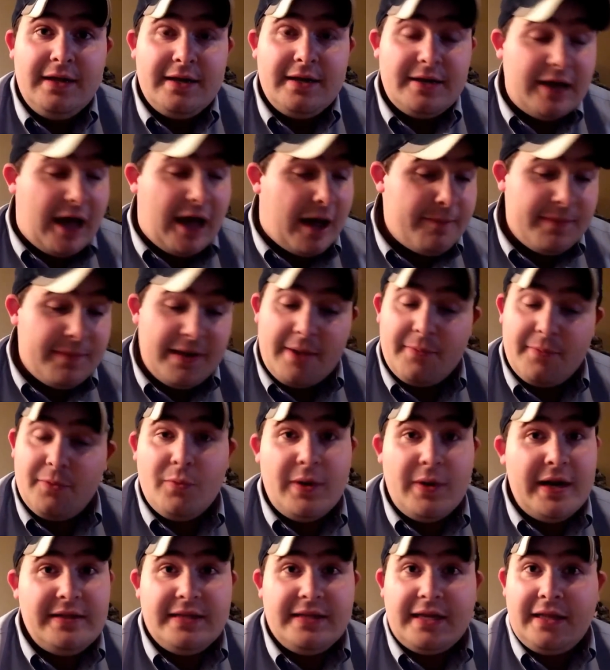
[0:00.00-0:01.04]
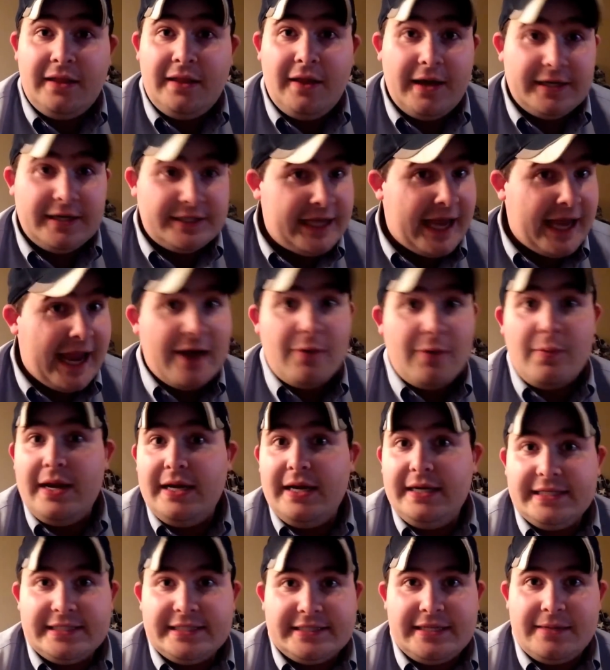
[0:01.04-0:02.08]
Not being able to win in the clutch, can't win
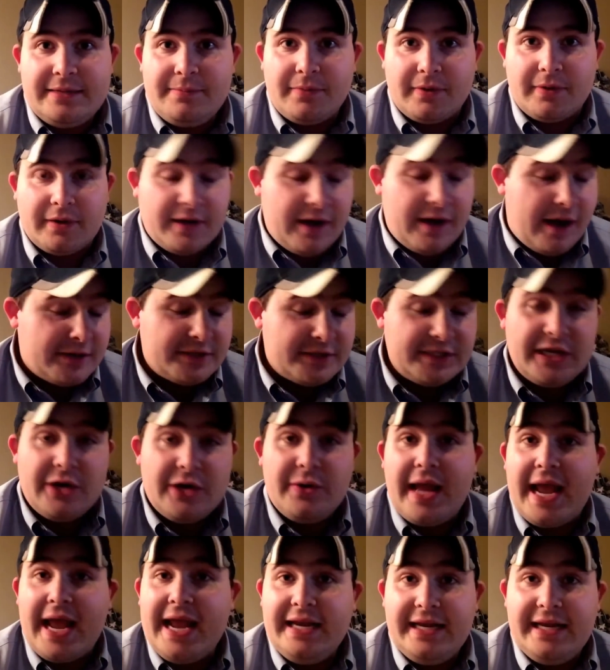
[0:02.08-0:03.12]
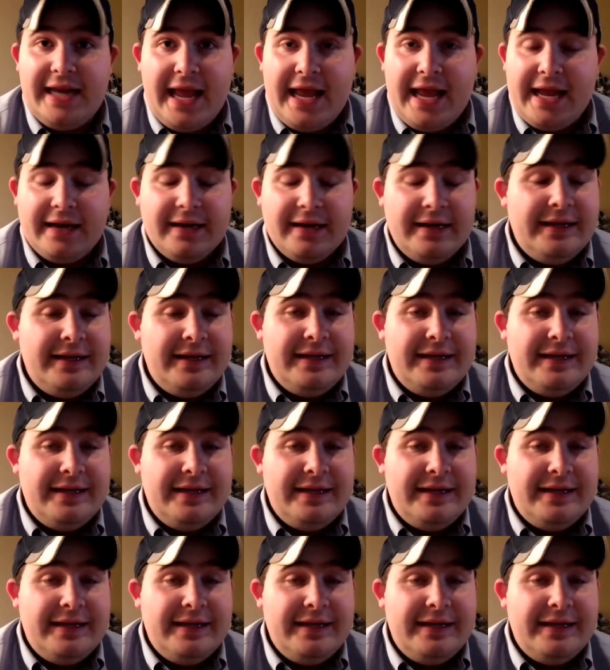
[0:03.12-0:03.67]
in December, constantly going 8-8,